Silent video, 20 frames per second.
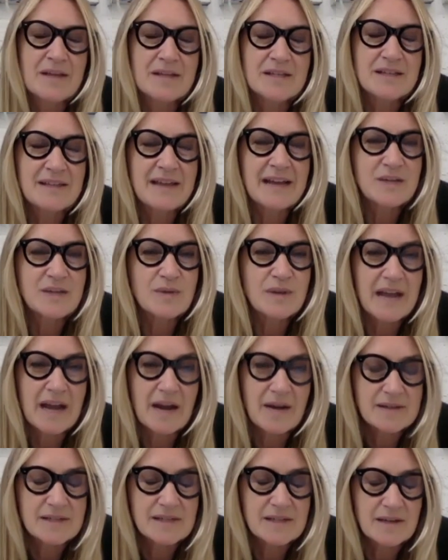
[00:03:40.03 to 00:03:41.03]
So that's really how
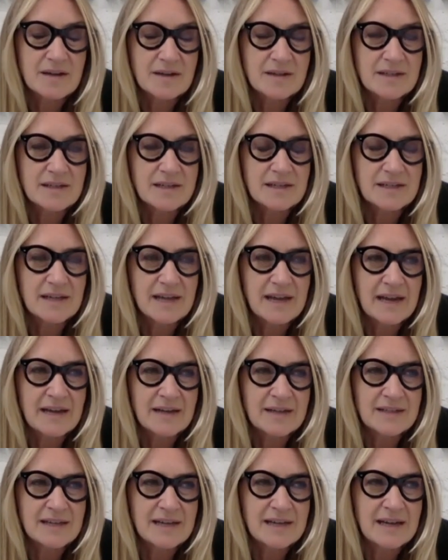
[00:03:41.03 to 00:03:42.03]
it started,
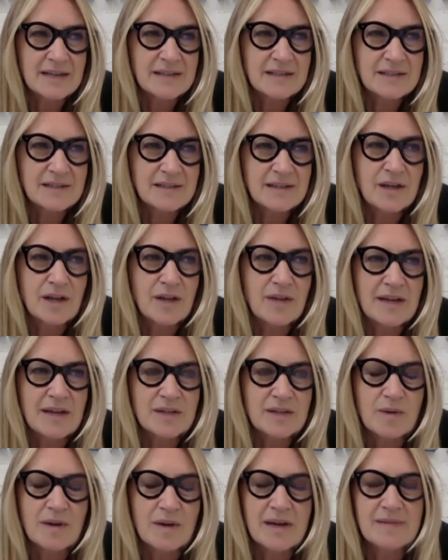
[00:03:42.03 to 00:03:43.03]
and that's
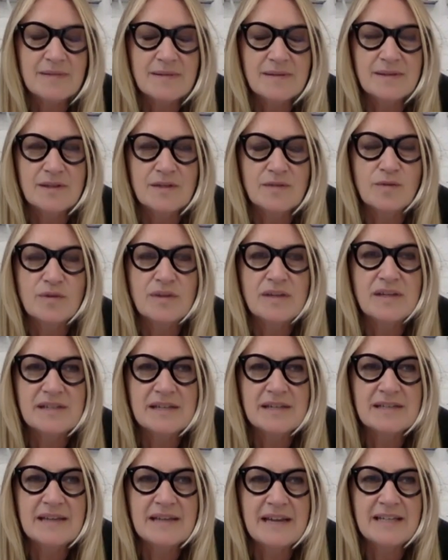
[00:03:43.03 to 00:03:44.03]
why sort of all these
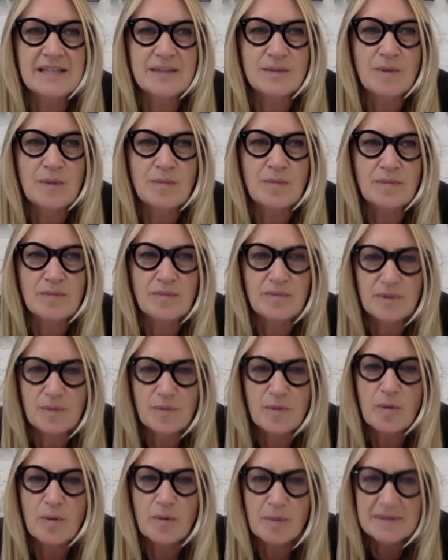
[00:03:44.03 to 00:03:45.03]
years later, when the
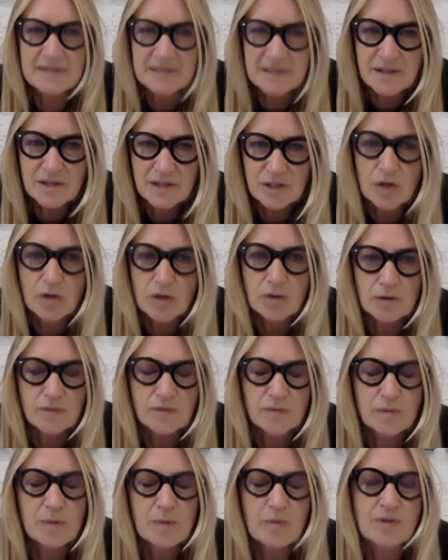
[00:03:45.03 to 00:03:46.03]
problem isn't solved,
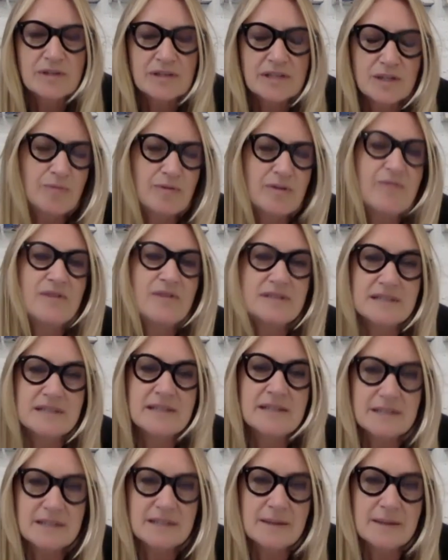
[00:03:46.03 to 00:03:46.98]
we wanted to revisit it.